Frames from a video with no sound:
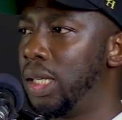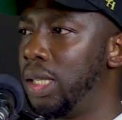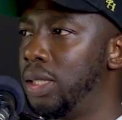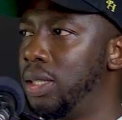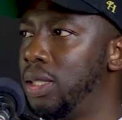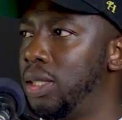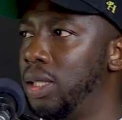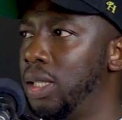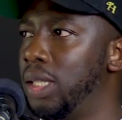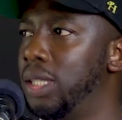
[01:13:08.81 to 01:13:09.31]

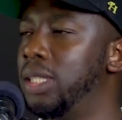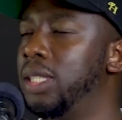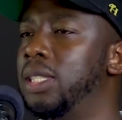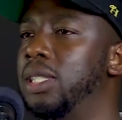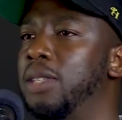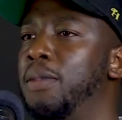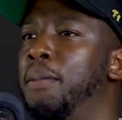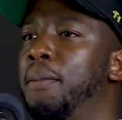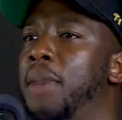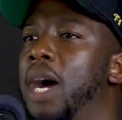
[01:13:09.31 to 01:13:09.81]

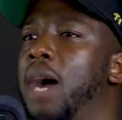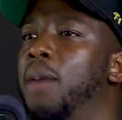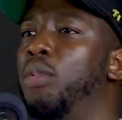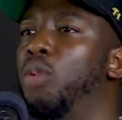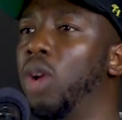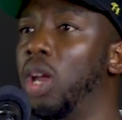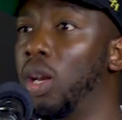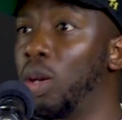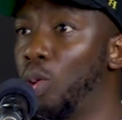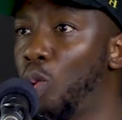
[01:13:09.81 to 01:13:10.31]

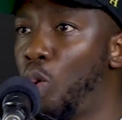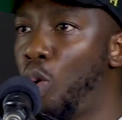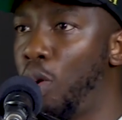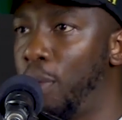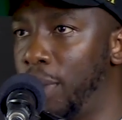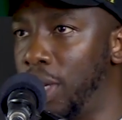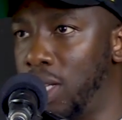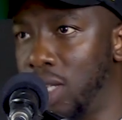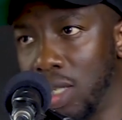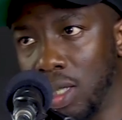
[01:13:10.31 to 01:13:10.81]
Zimbabwean
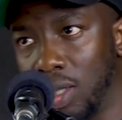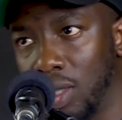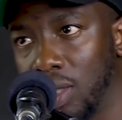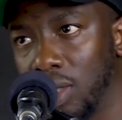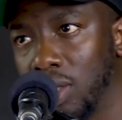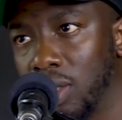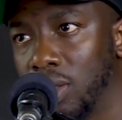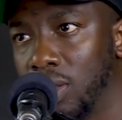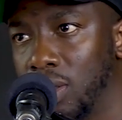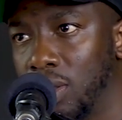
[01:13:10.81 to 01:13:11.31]
comedy.